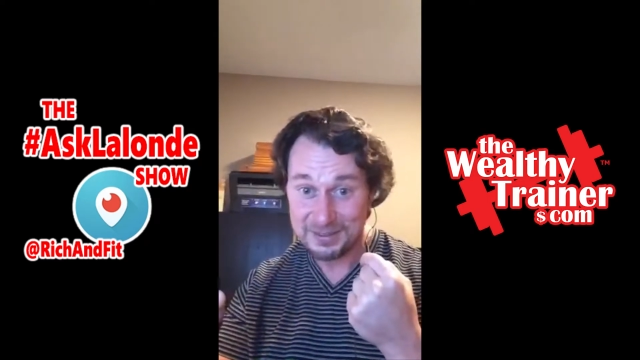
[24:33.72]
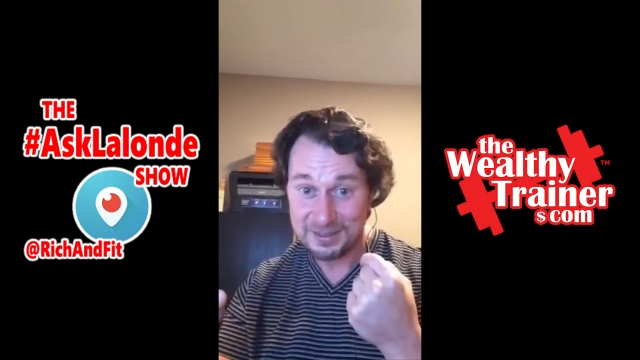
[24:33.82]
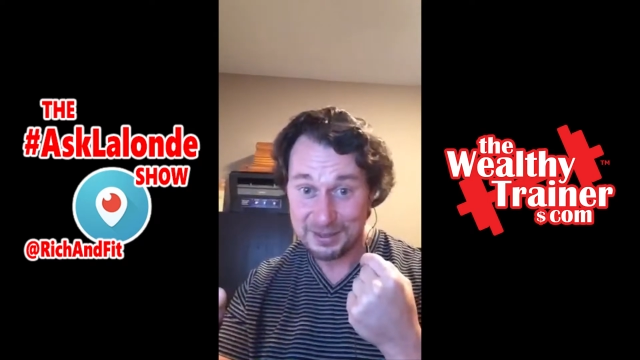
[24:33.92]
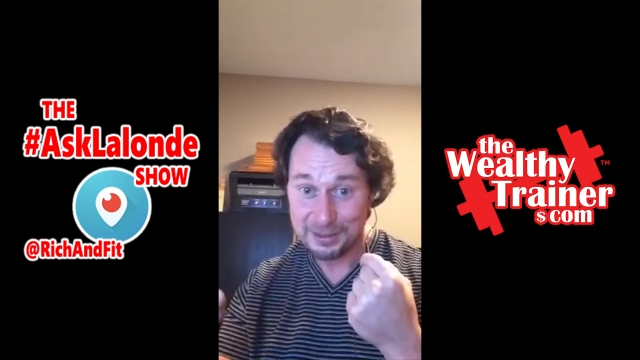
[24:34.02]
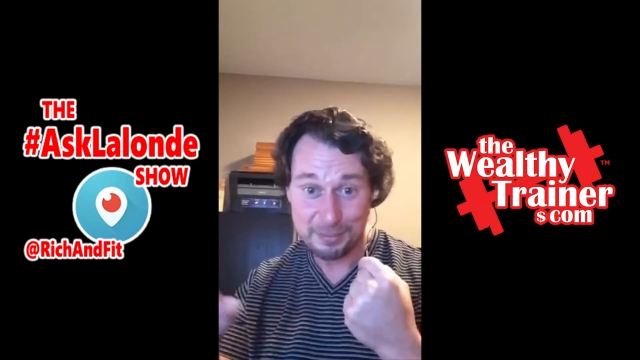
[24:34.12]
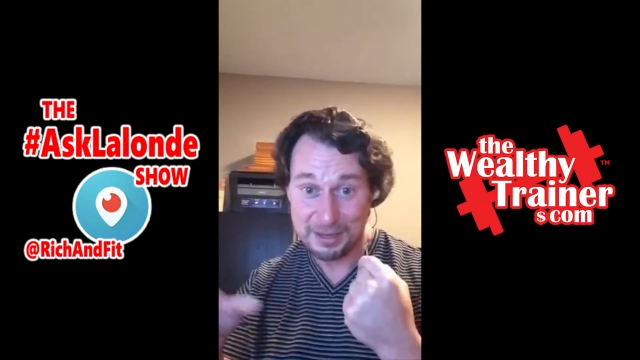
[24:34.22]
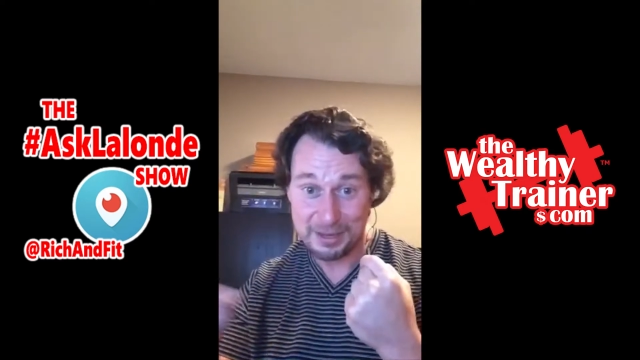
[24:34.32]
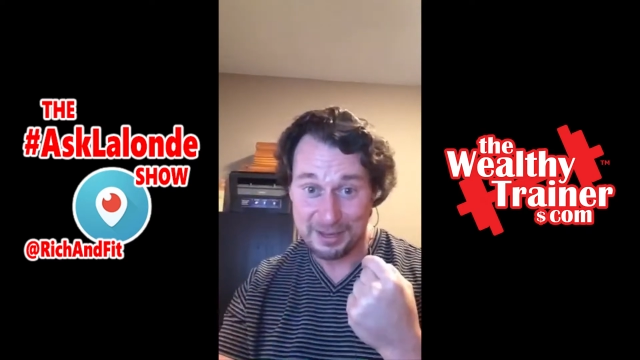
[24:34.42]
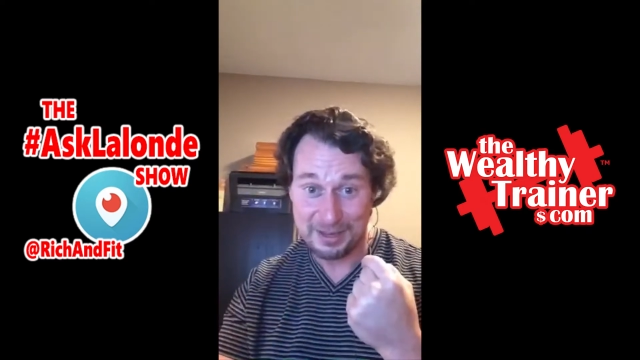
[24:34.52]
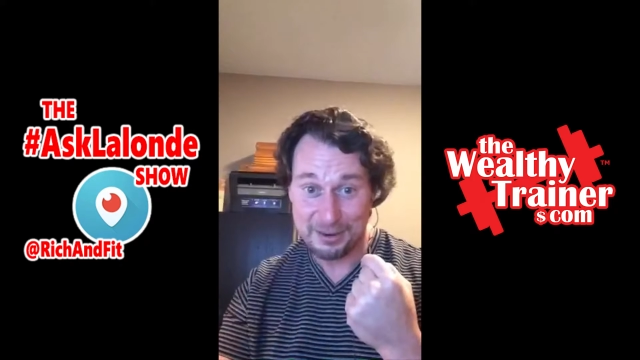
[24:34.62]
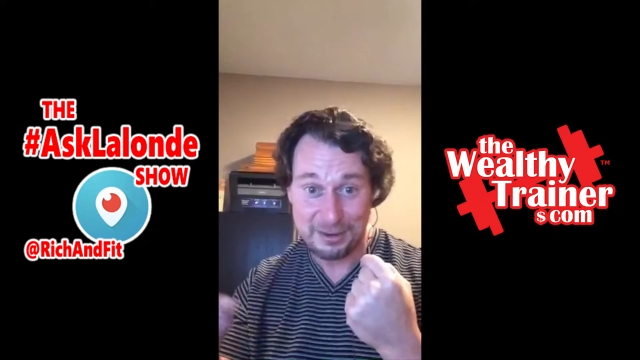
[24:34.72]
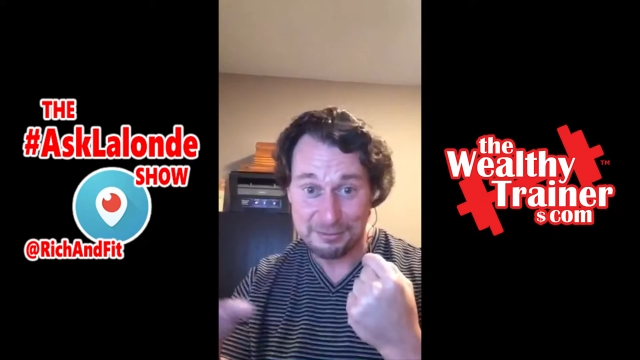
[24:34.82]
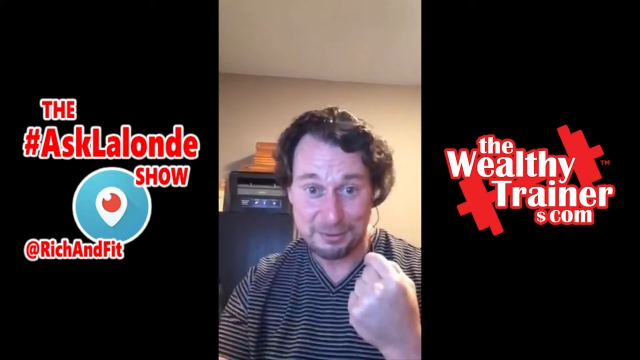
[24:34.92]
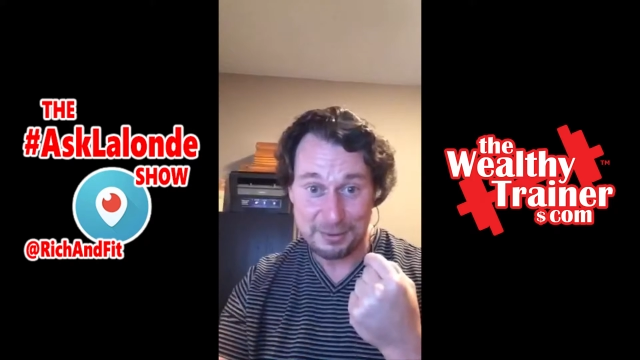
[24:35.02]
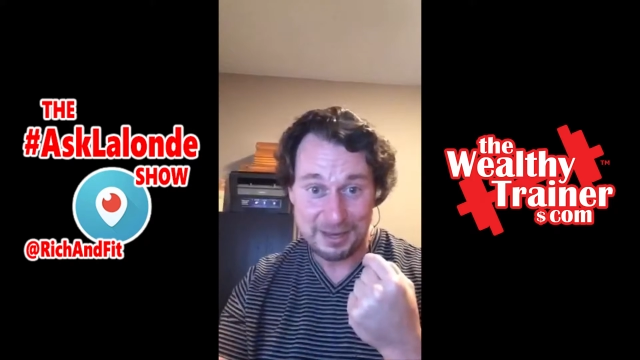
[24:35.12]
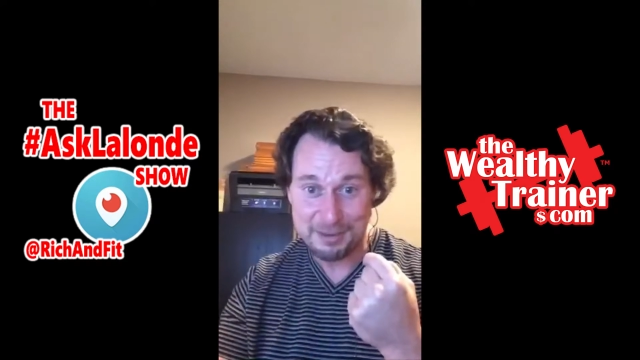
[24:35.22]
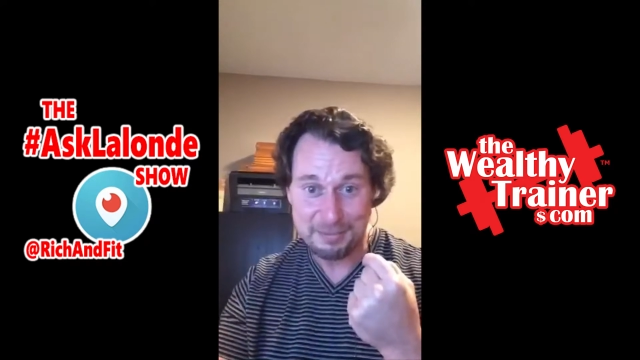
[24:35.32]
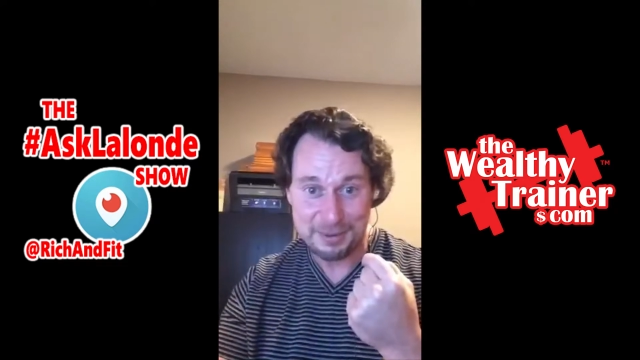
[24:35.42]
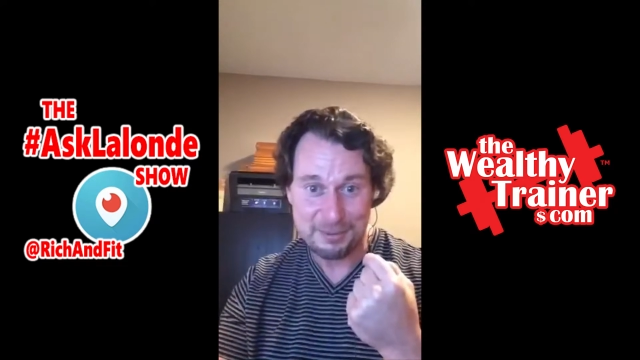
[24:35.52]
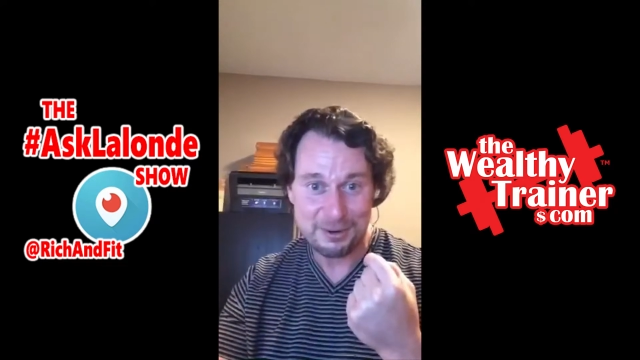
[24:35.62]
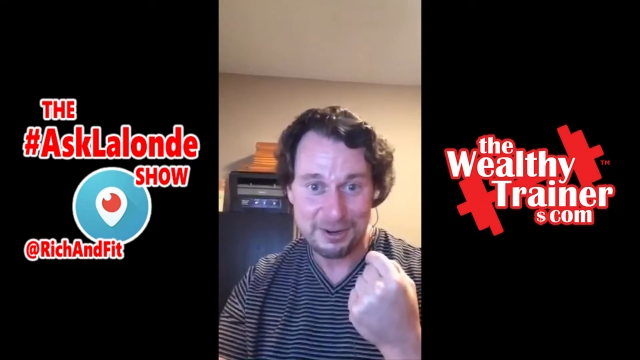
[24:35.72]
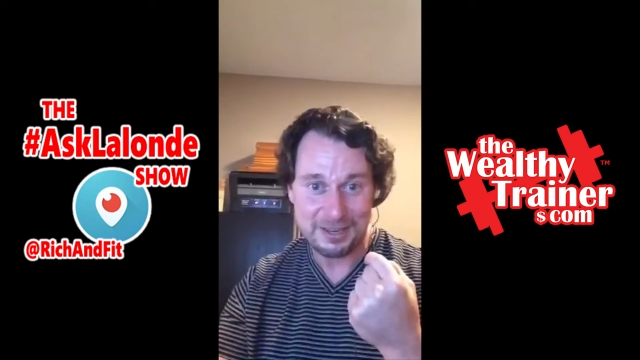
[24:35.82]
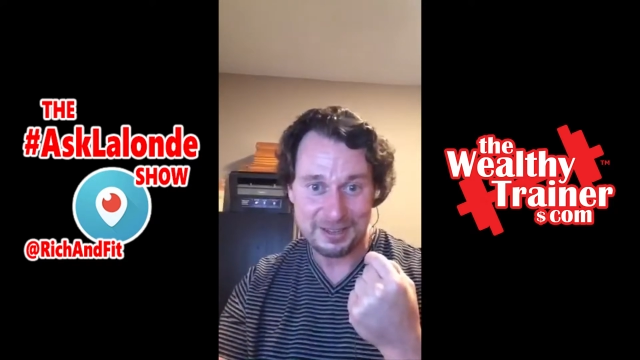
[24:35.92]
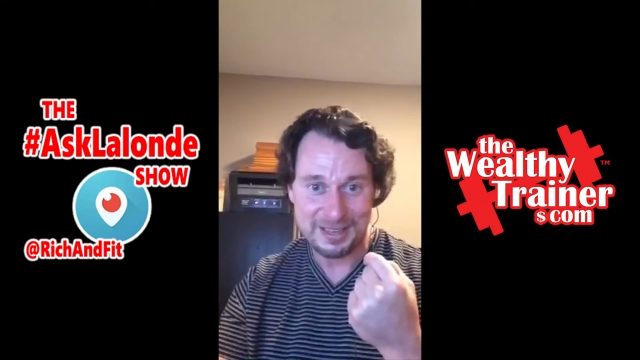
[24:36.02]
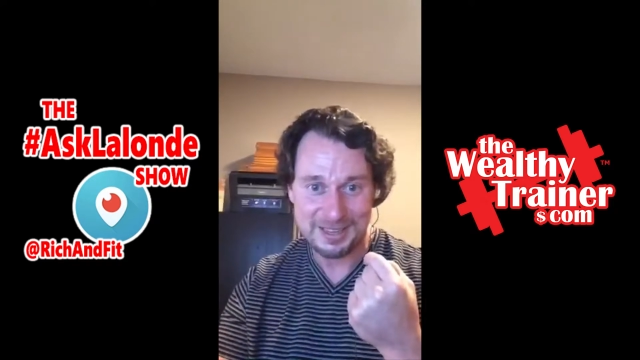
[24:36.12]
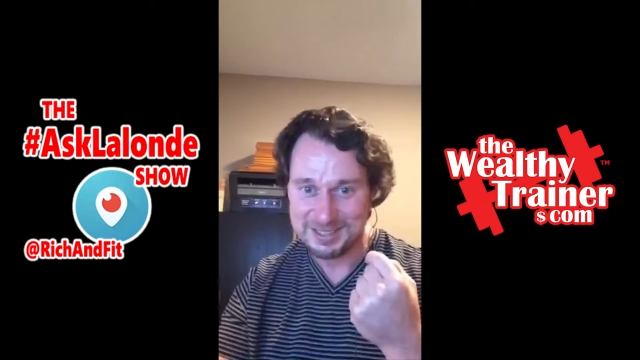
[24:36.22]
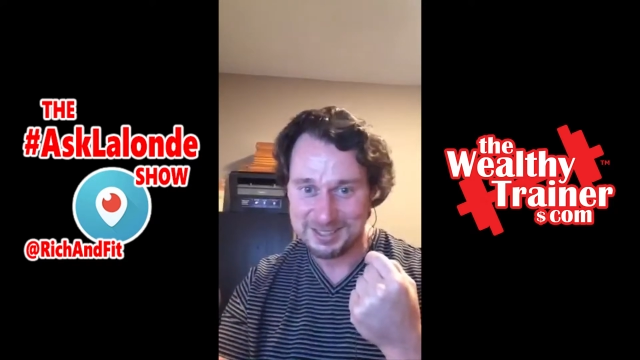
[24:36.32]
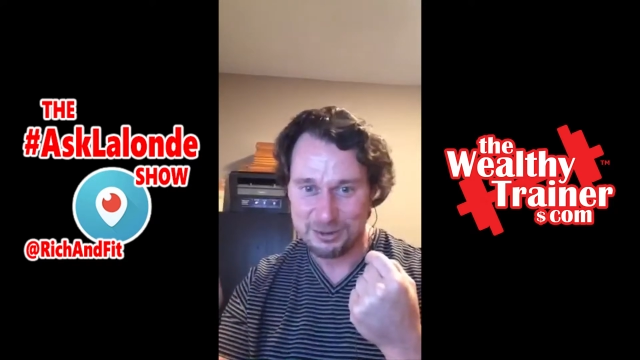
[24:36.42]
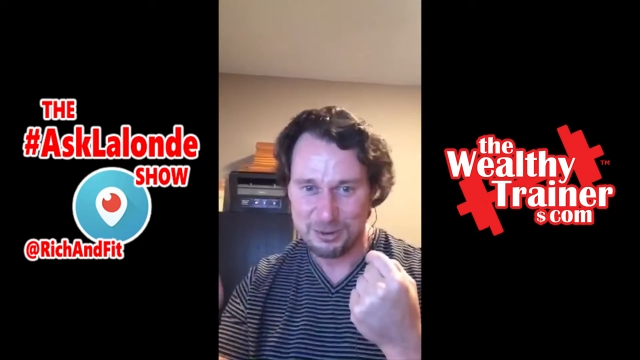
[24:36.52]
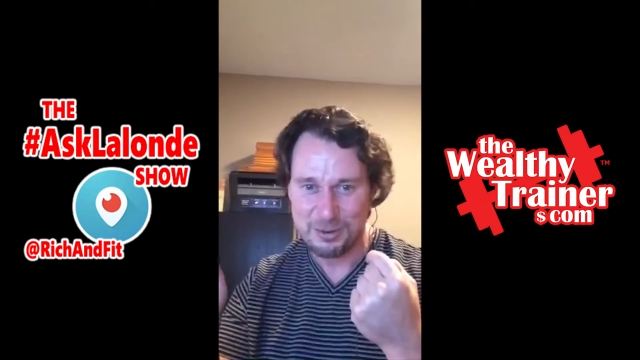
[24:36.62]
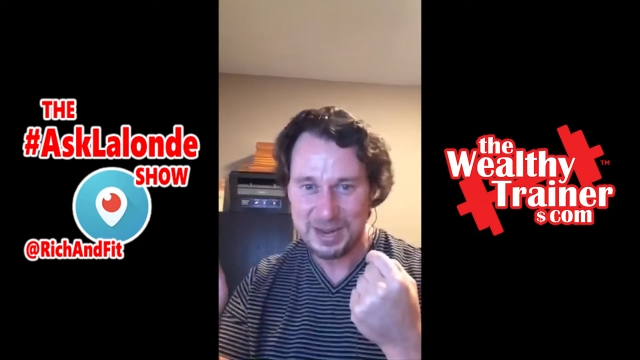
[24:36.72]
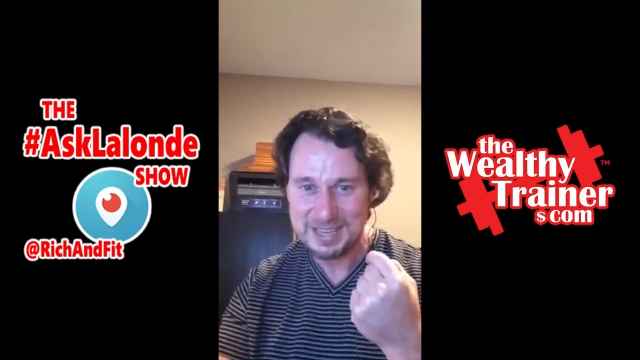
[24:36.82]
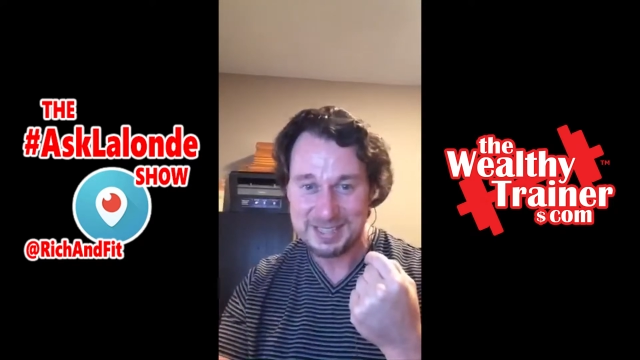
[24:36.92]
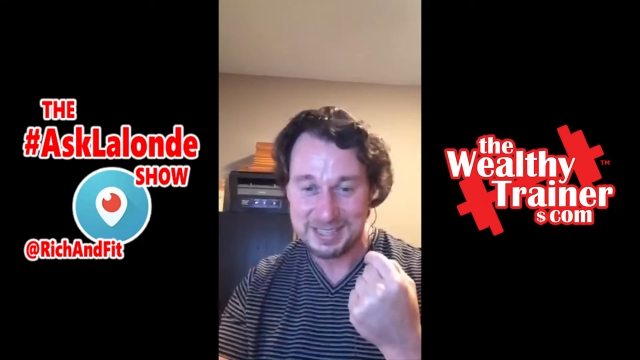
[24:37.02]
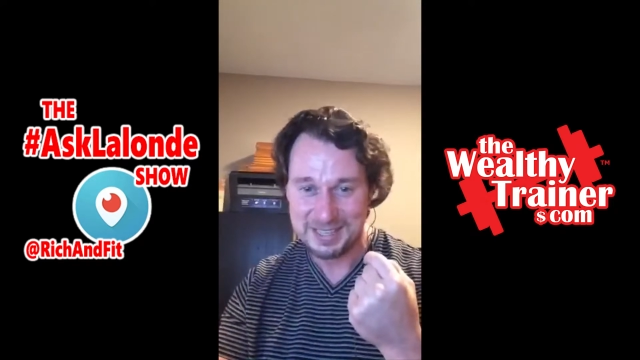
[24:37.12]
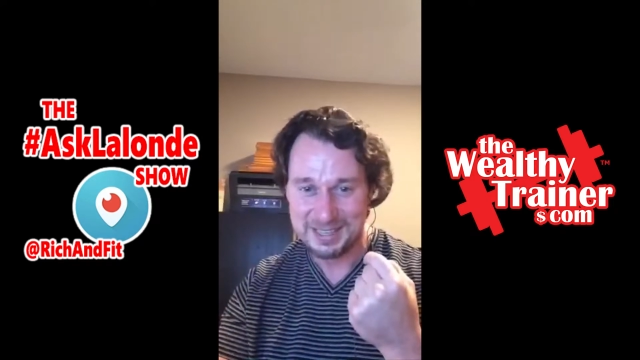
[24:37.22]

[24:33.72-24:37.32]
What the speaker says: I don't have to wake up in the morning. That's crazy.